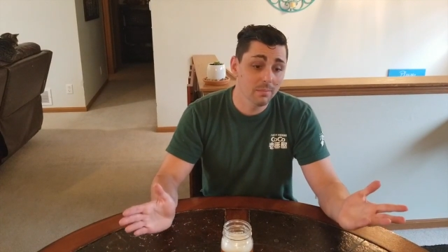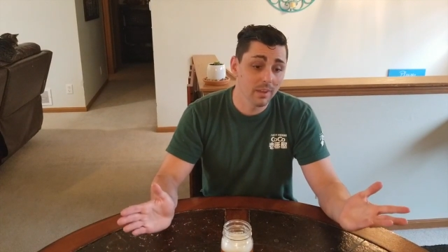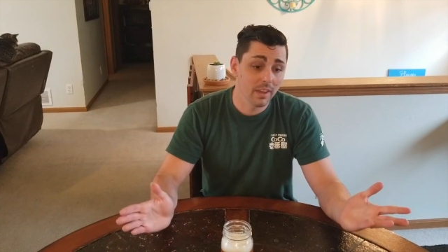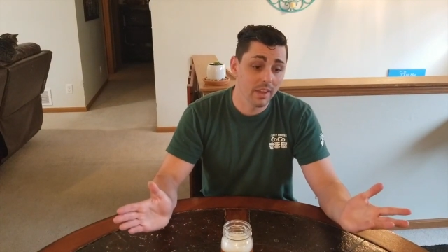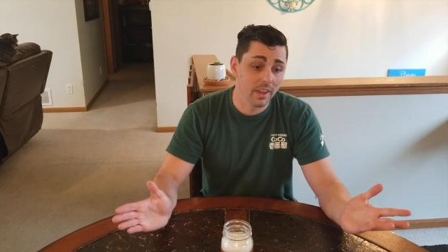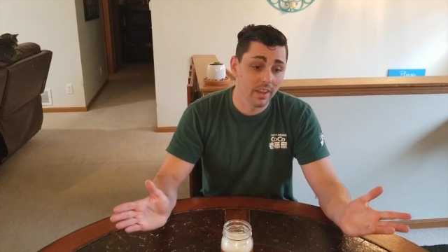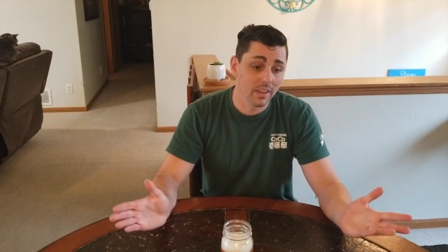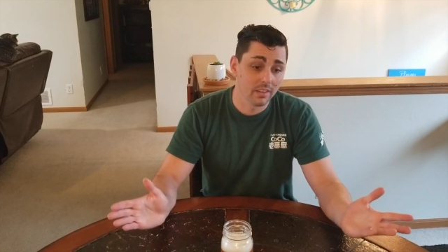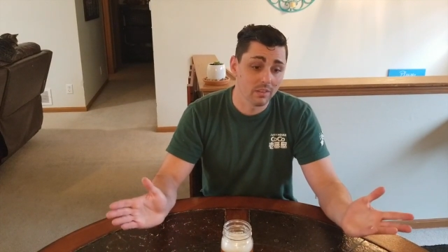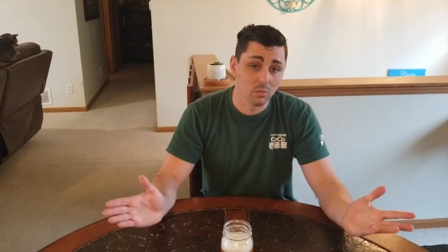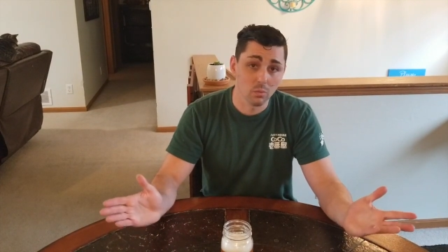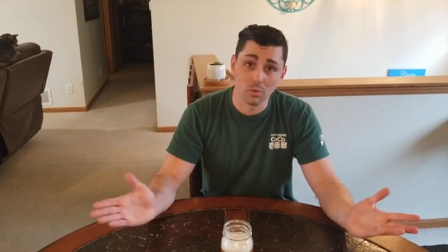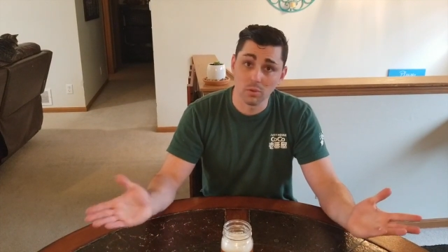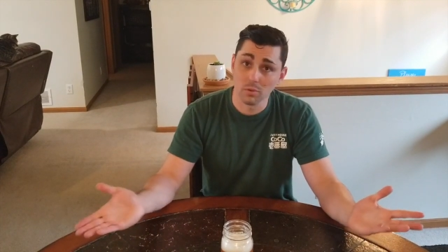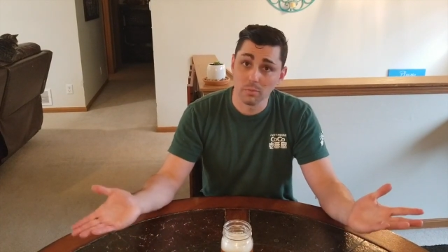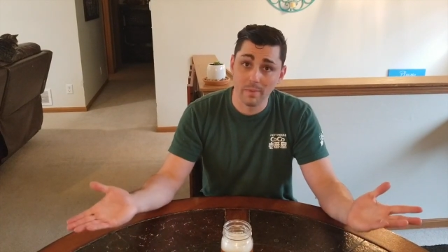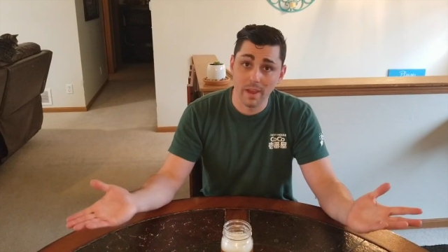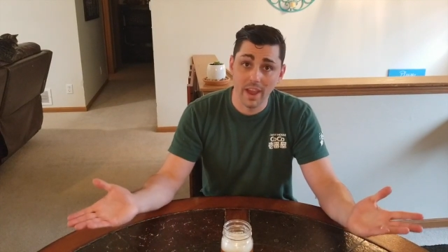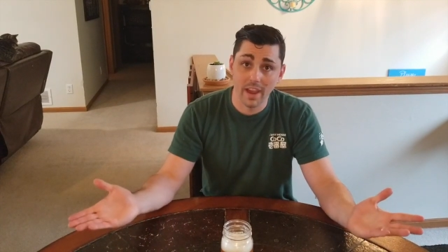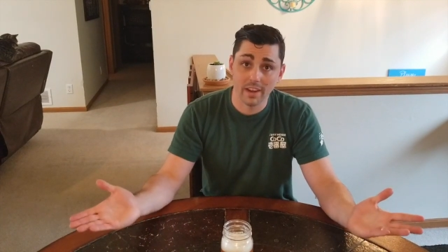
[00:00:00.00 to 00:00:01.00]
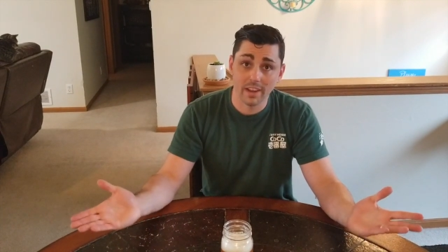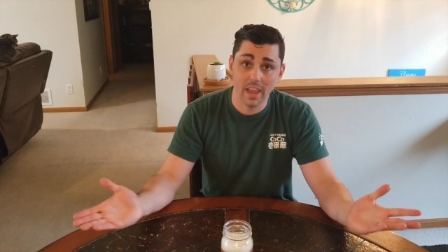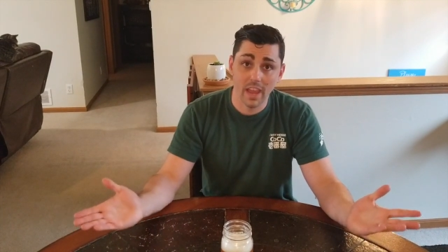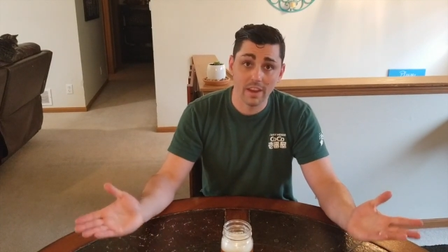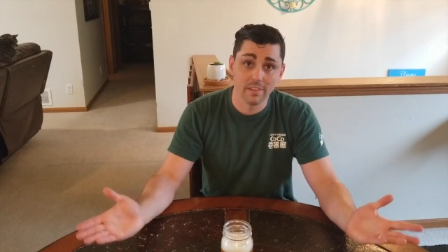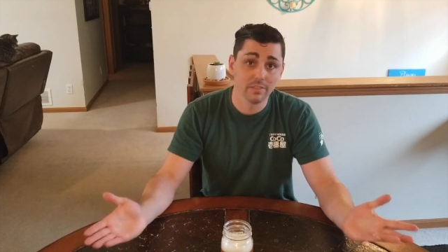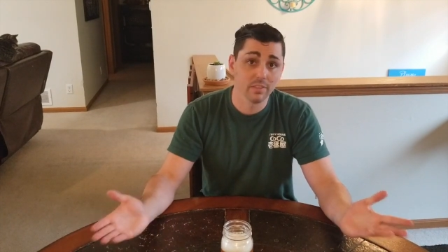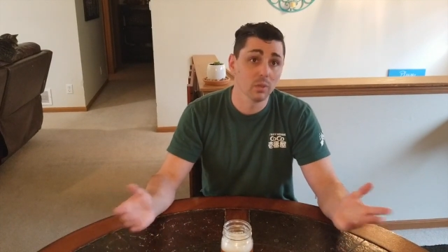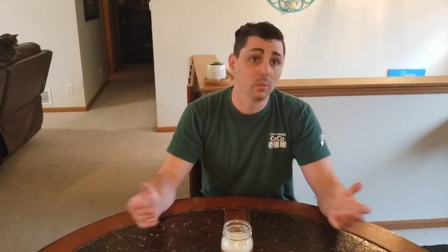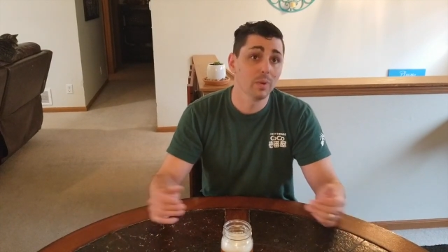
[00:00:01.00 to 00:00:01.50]
and we're back
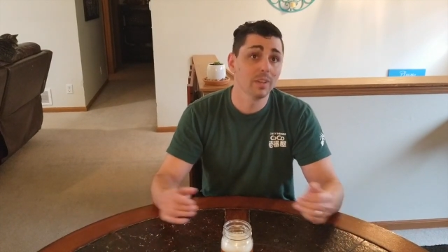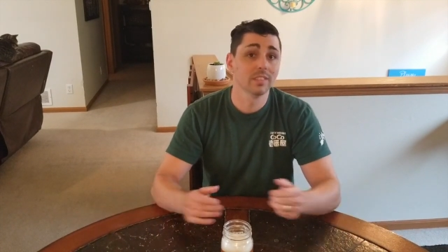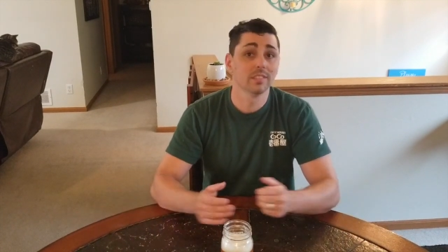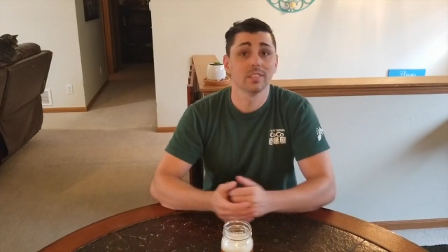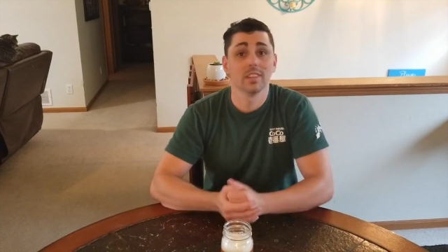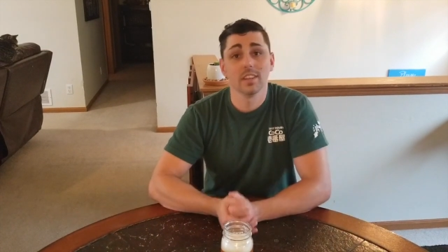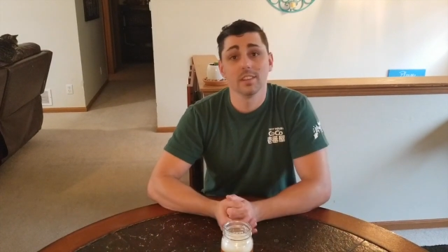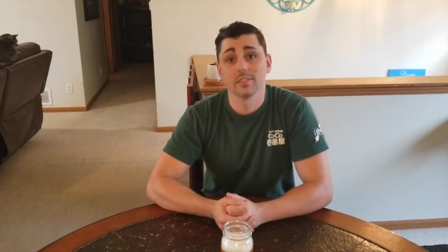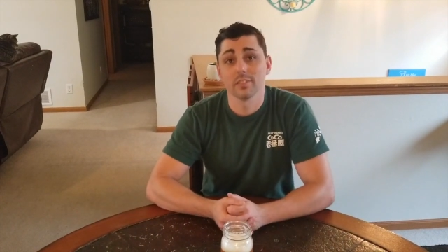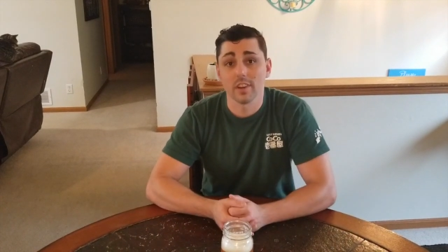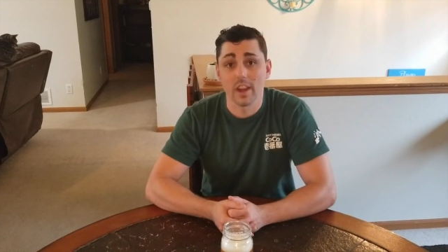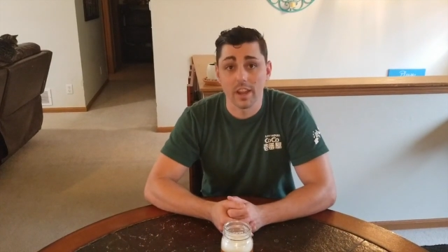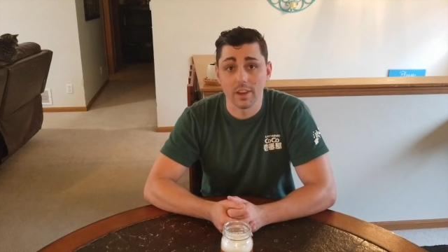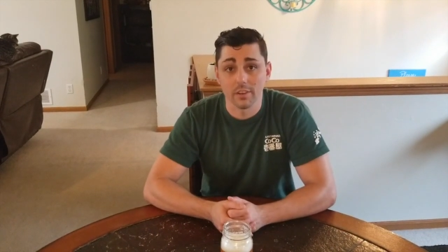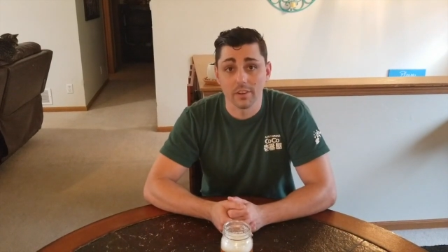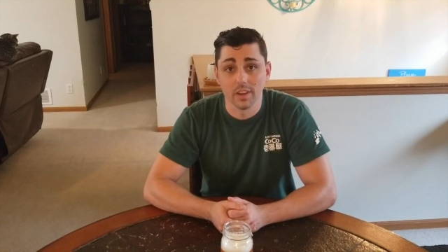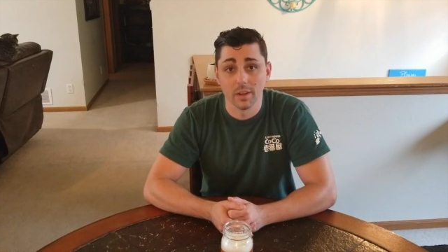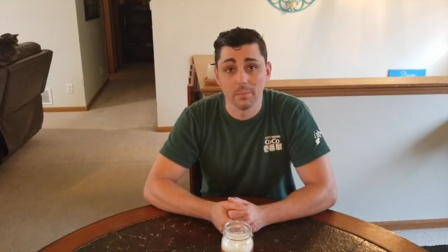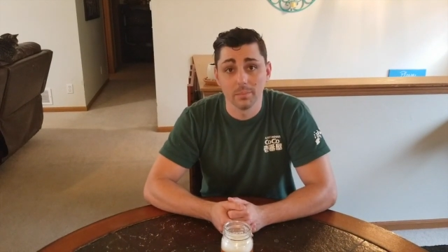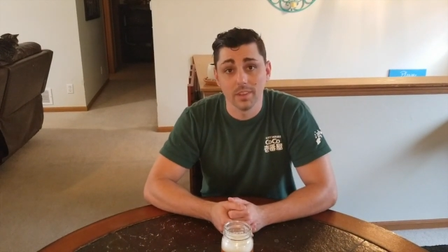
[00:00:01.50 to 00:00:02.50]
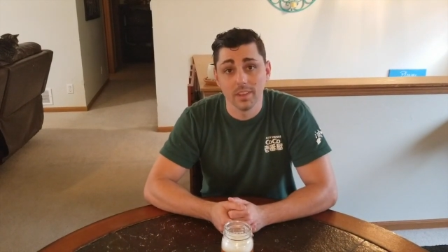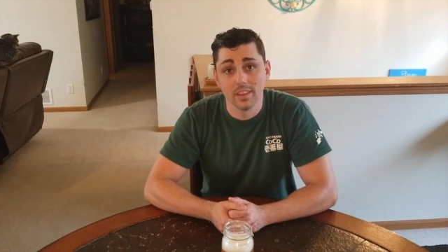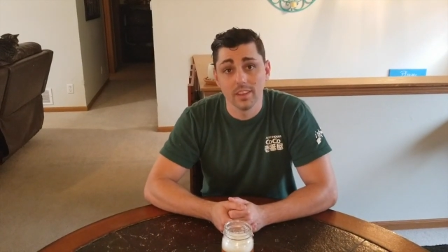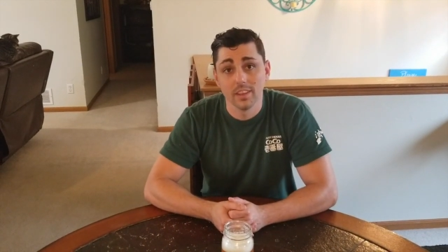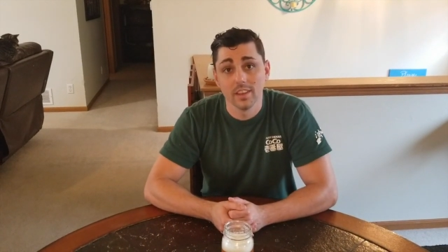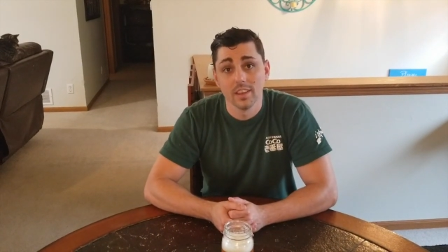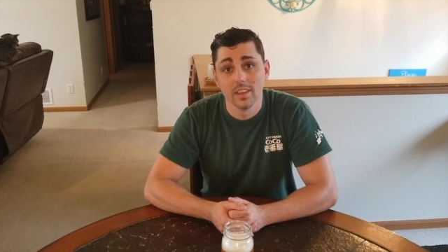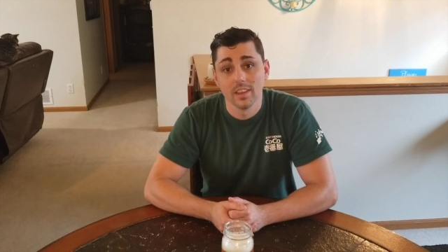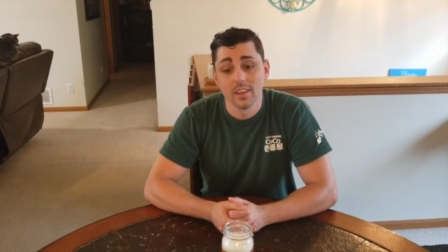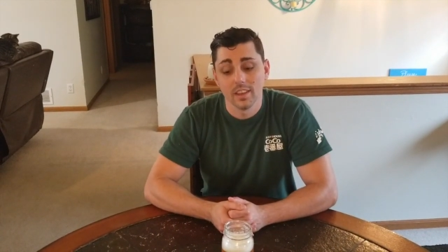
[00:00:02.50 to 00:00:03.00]
every Wednesday for Hangry Hump Day,
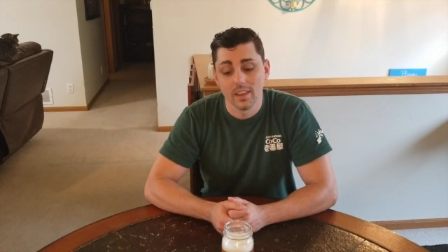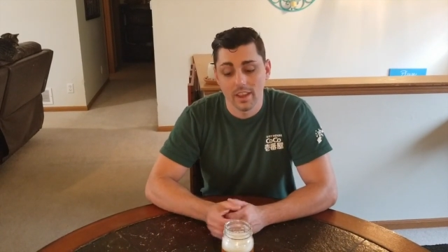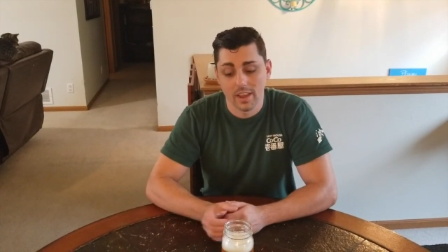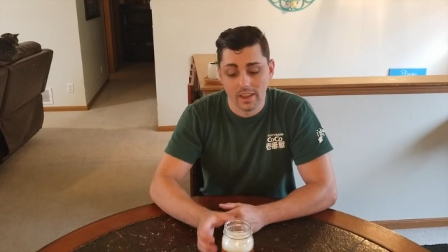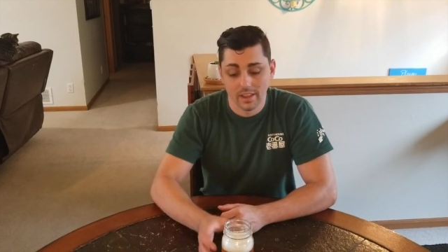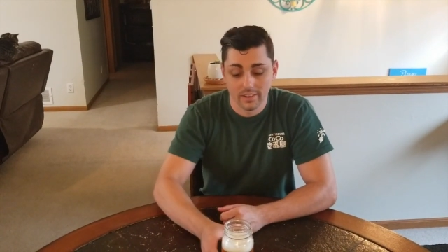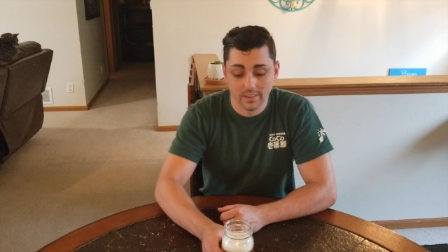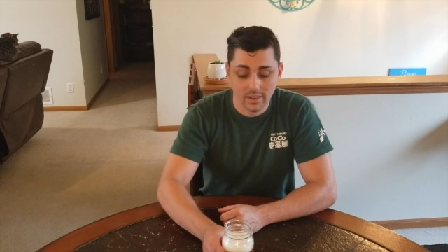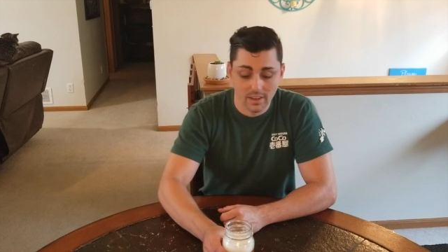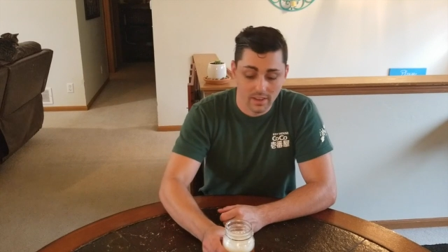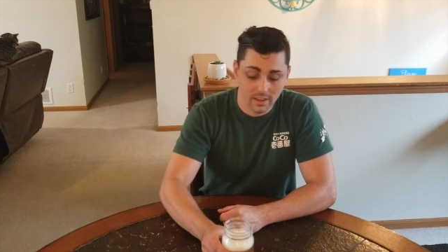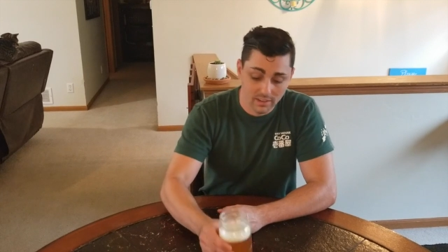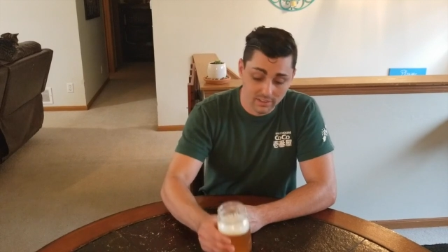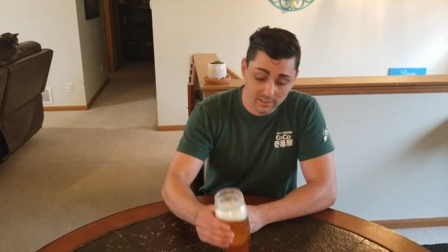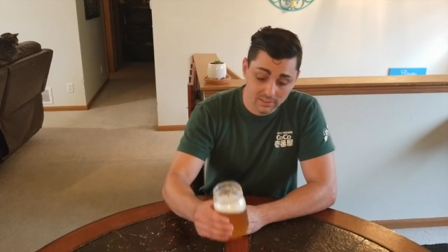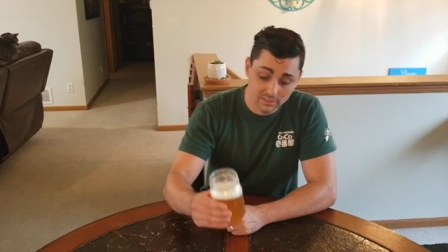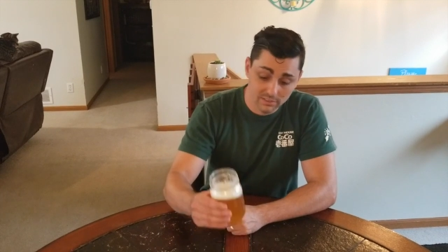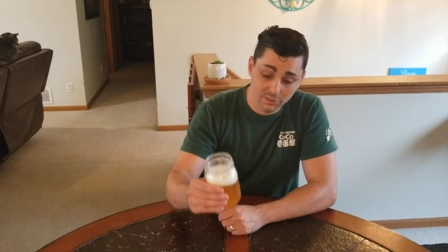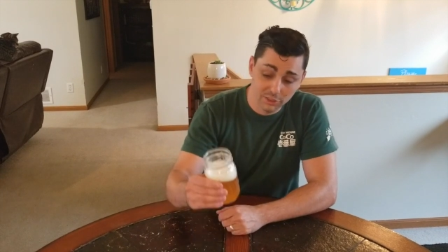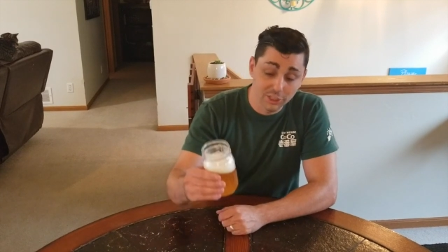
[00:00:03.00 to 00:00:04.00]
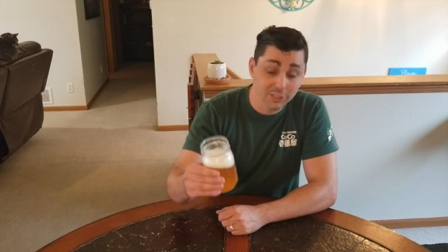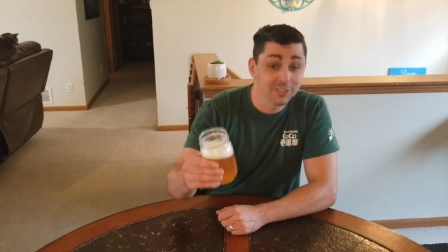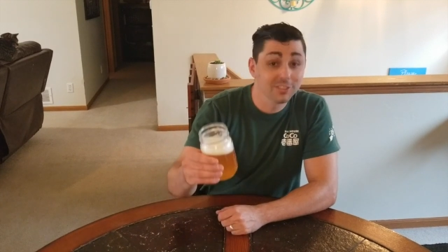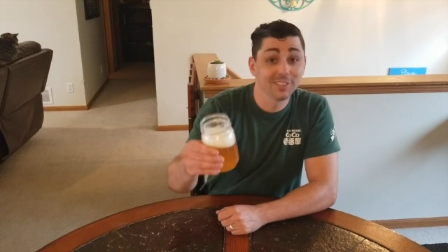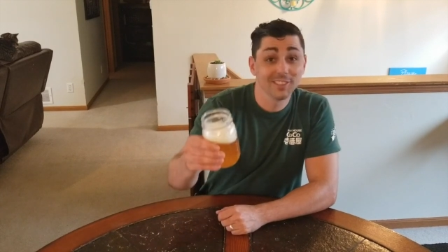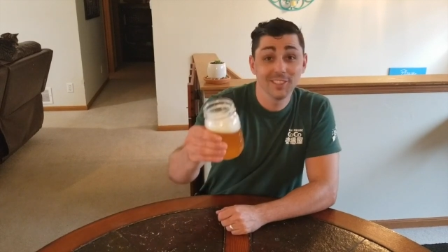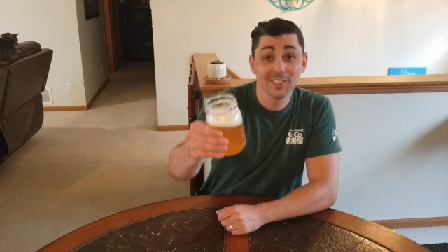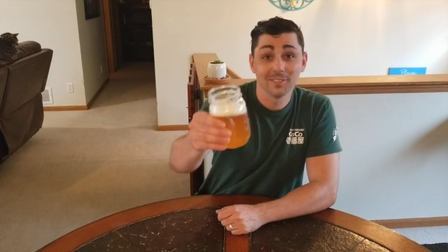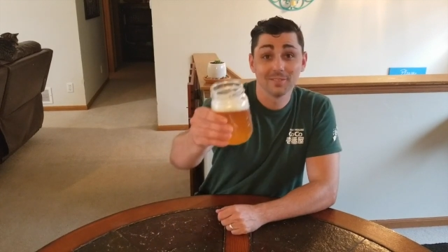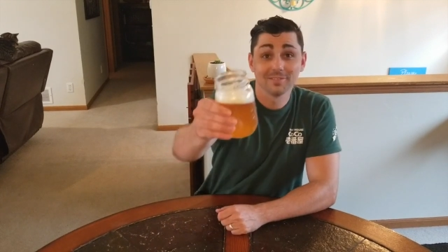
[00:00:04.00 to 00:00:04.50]
and cheers
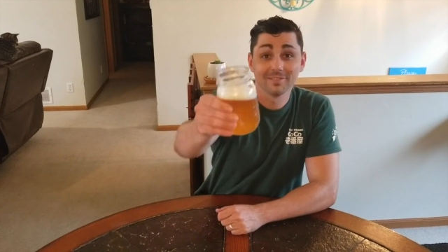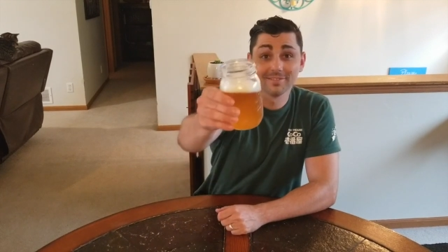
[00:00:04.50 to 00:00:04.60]
to you.